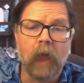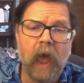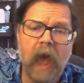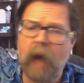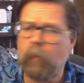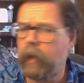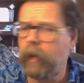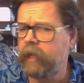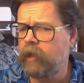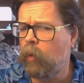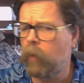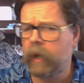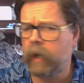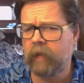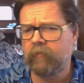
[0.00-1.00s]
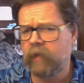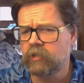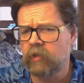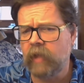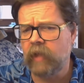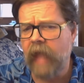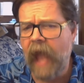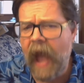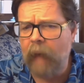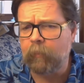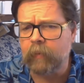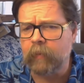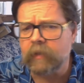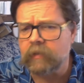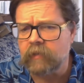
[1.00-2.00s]
And we know what eventually
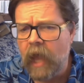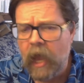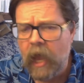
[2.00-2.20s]
happens.